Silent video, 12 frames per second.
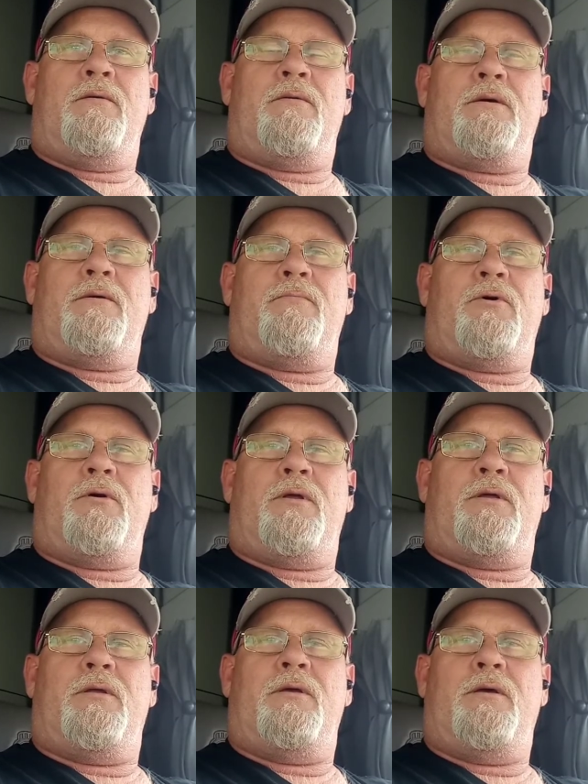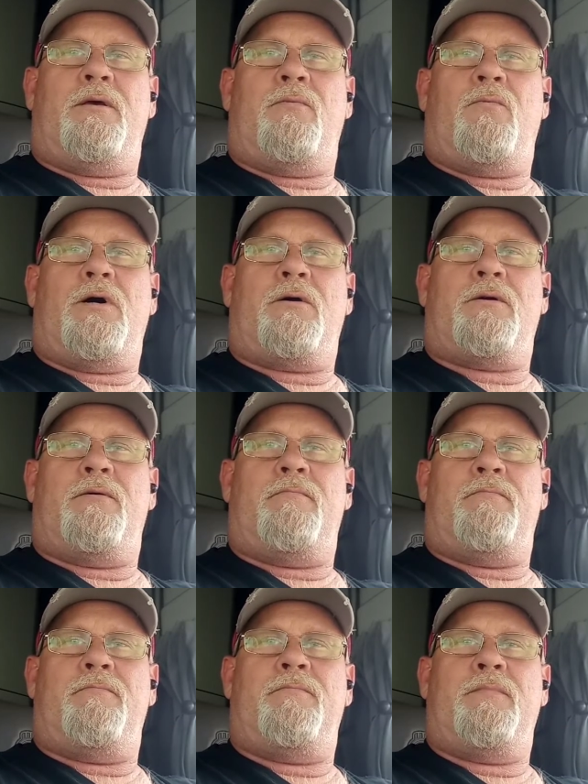Well, good morning and
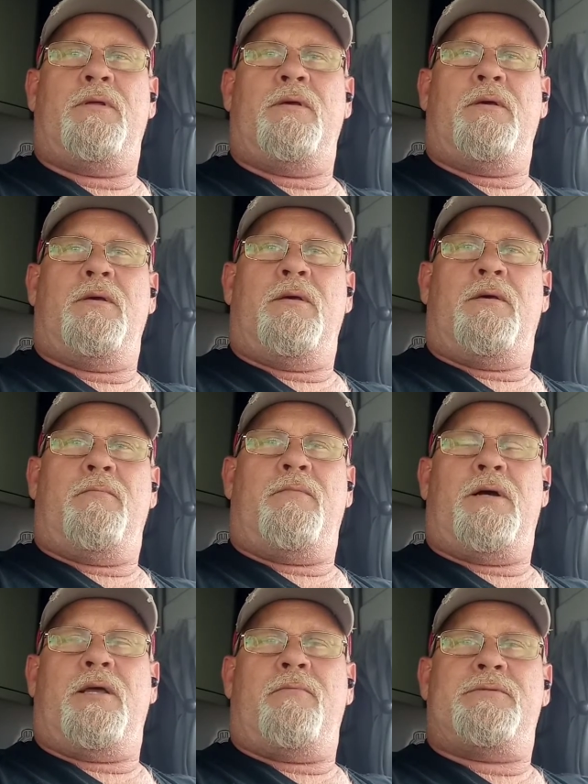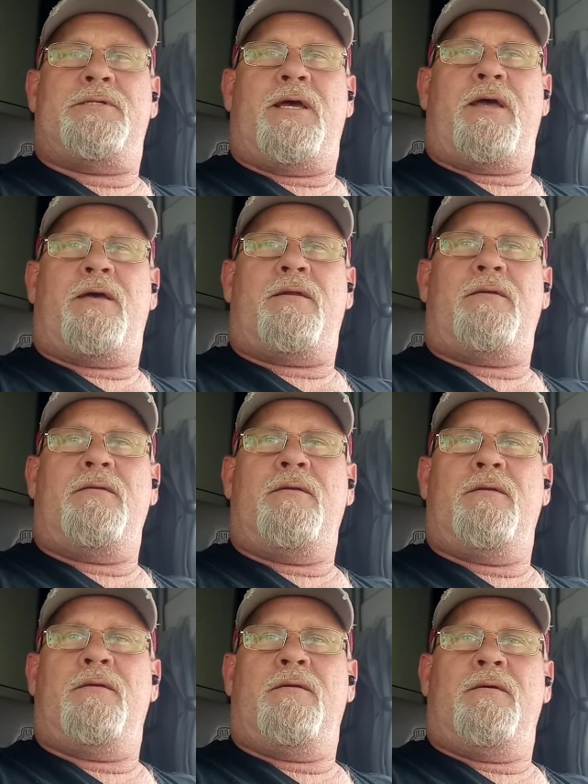welcome. My name's Dan.
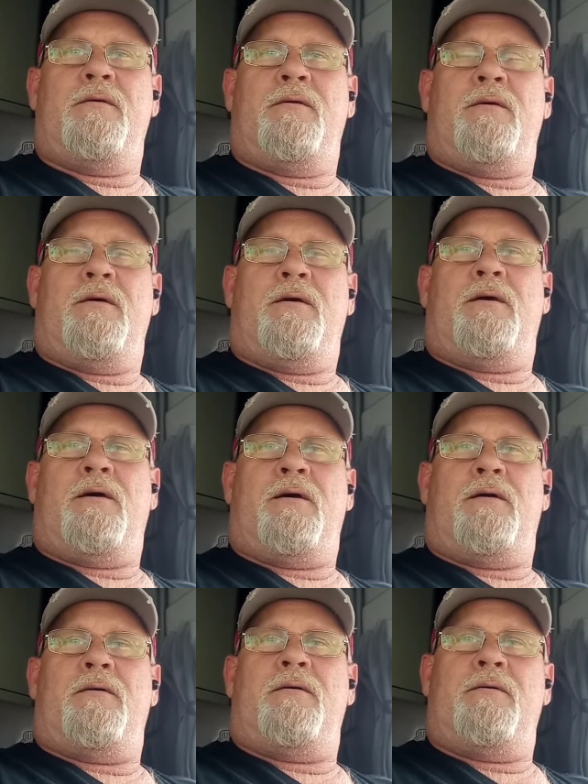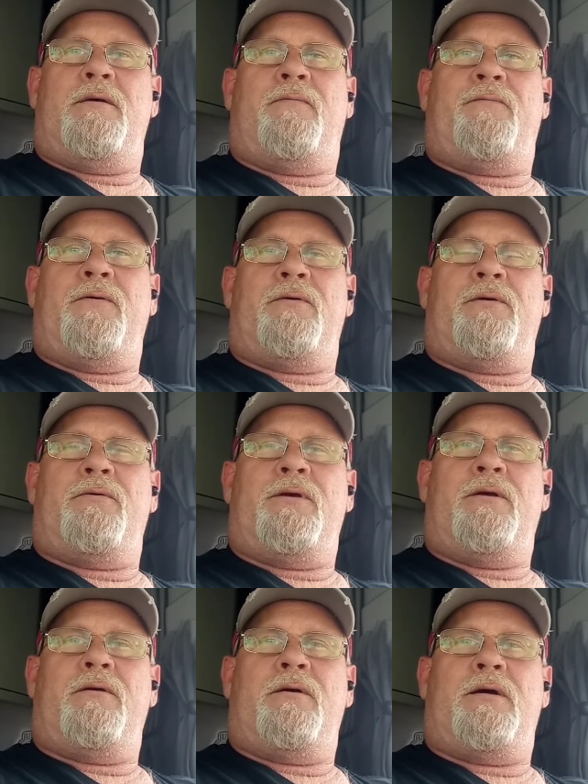If you're new
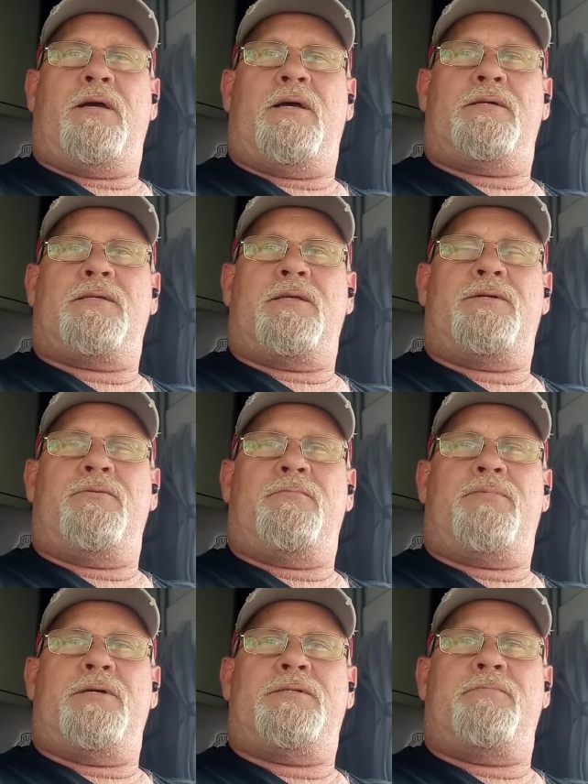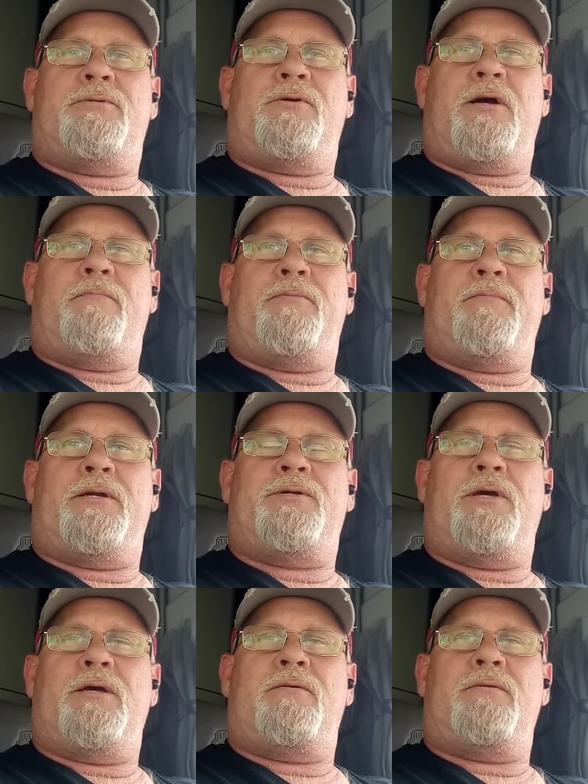here, I ask that you would please subscribe to my
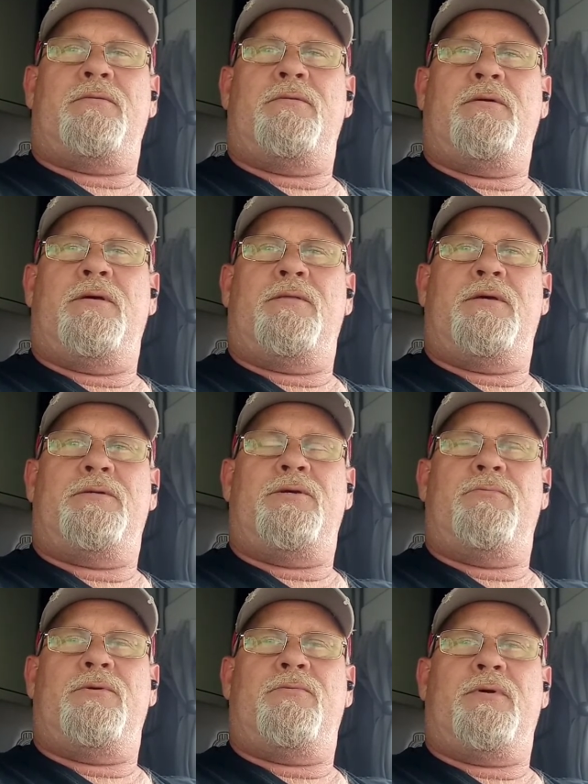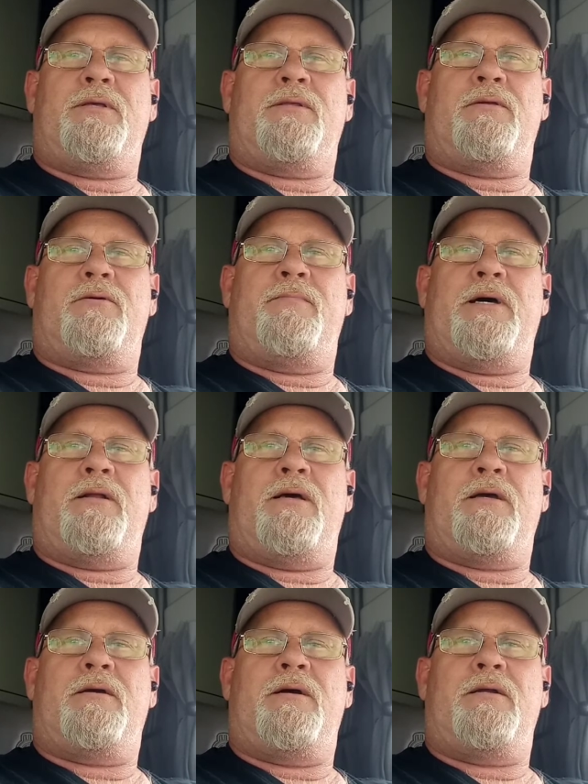channel, that you would ring the little bell
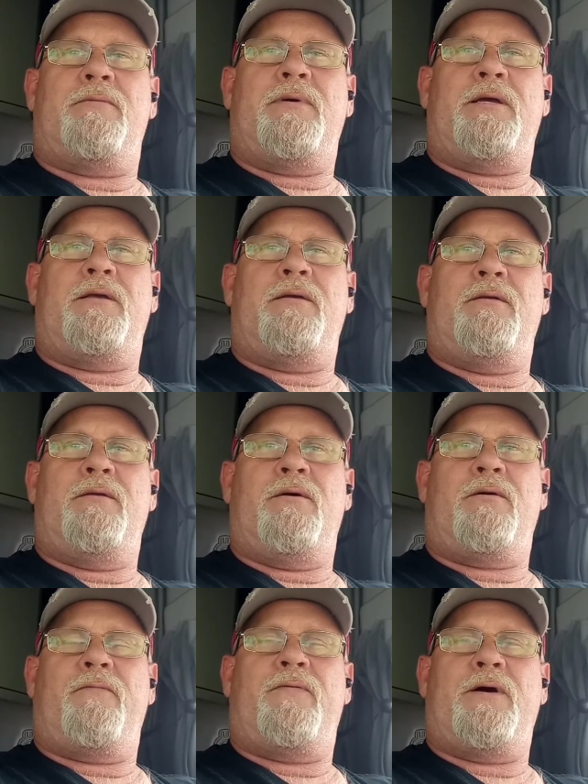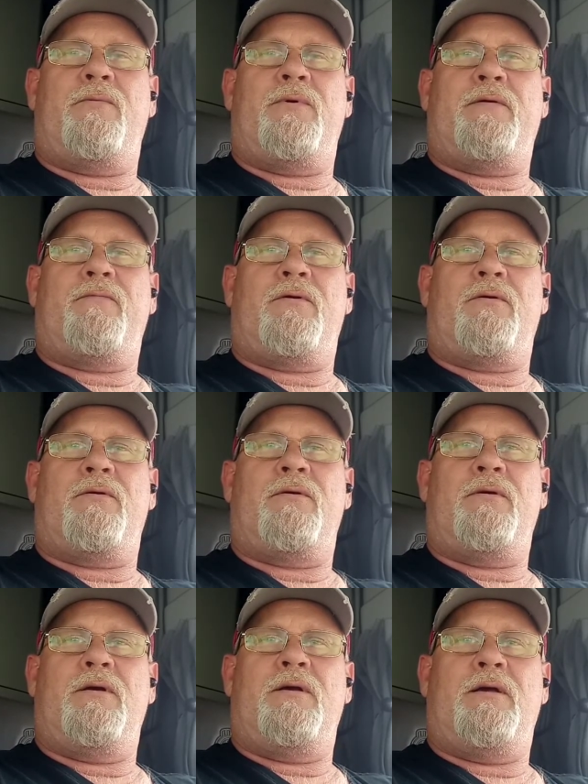icon to be notified whenever
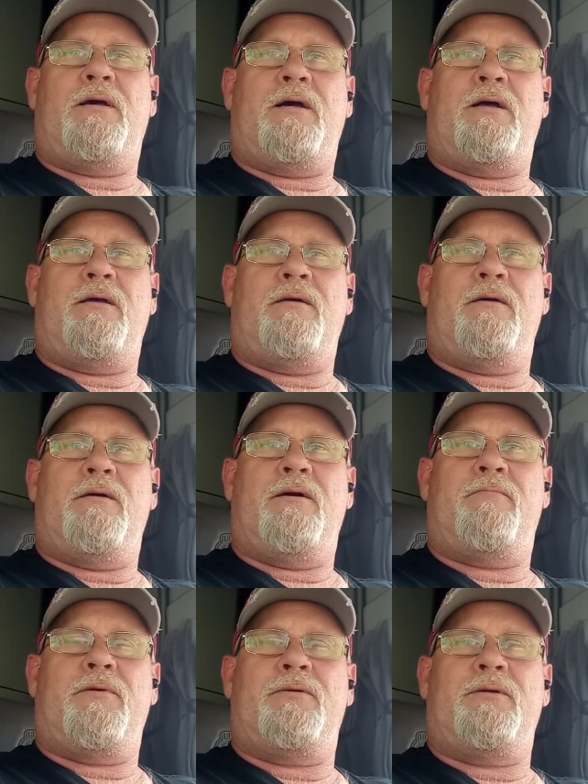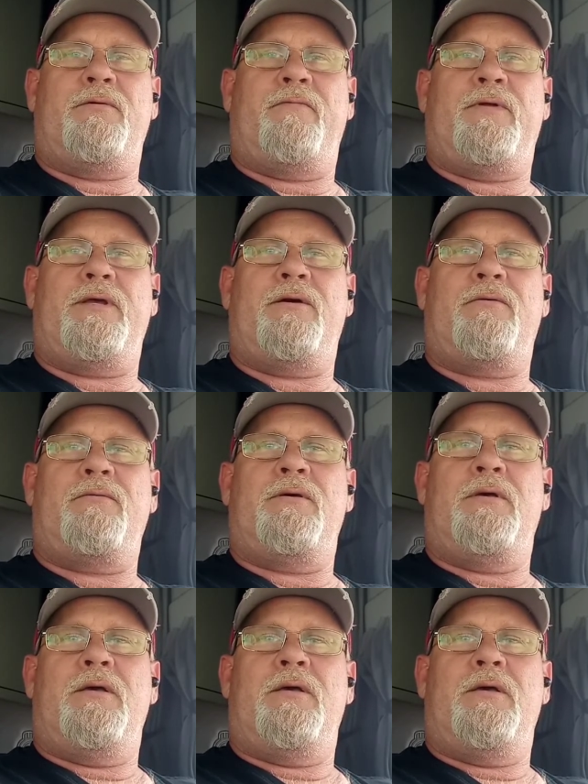I upload a new video.